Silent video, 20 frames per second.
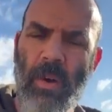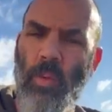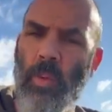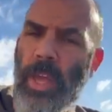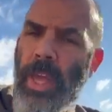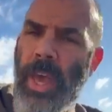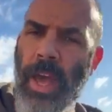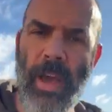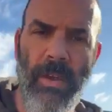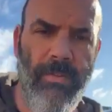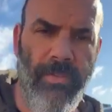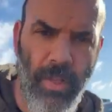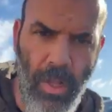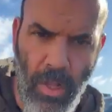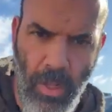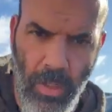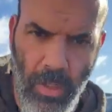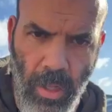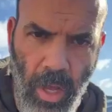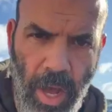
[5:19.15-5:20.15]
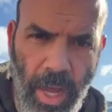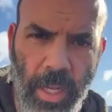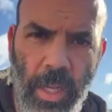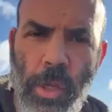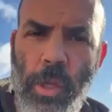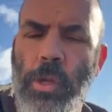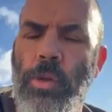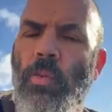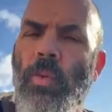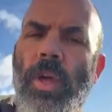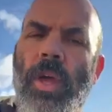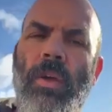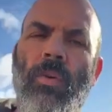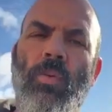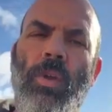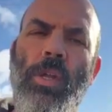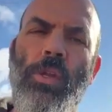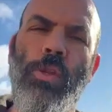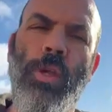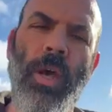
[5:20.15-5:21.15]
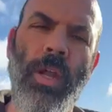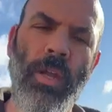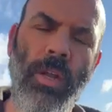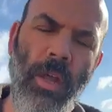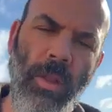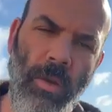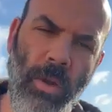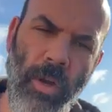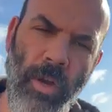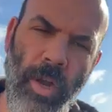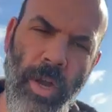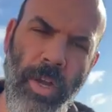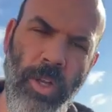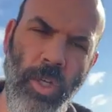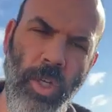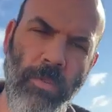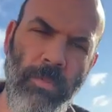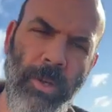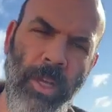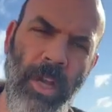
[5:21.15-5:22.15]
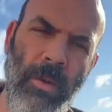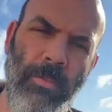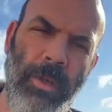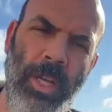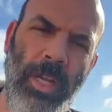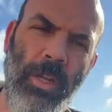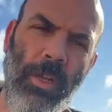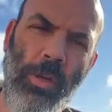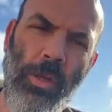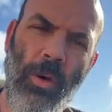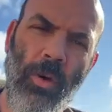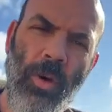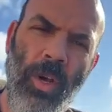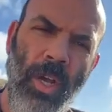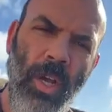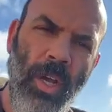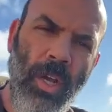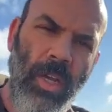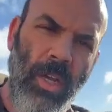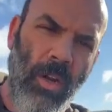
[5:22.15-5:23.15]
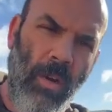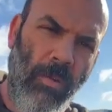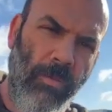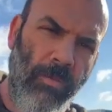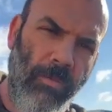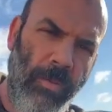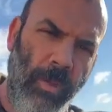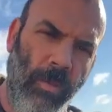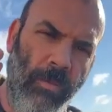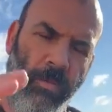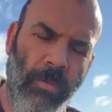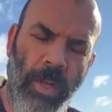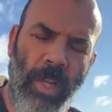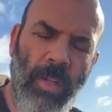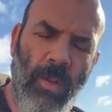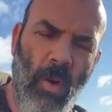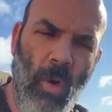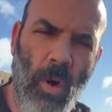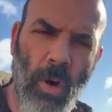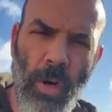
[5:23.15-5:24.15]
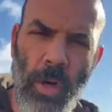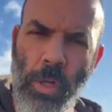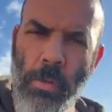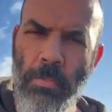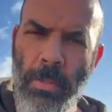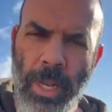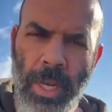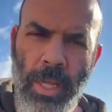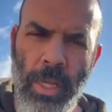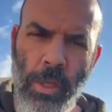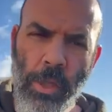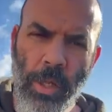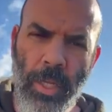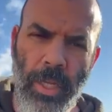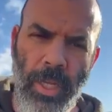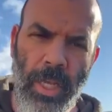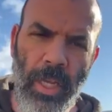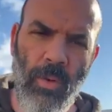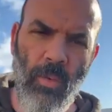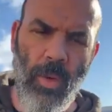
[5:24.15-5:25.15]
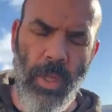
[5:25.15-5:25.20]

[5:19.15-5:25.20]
We have lots. We just got another shipment coming in, so feel free to order as many as you need.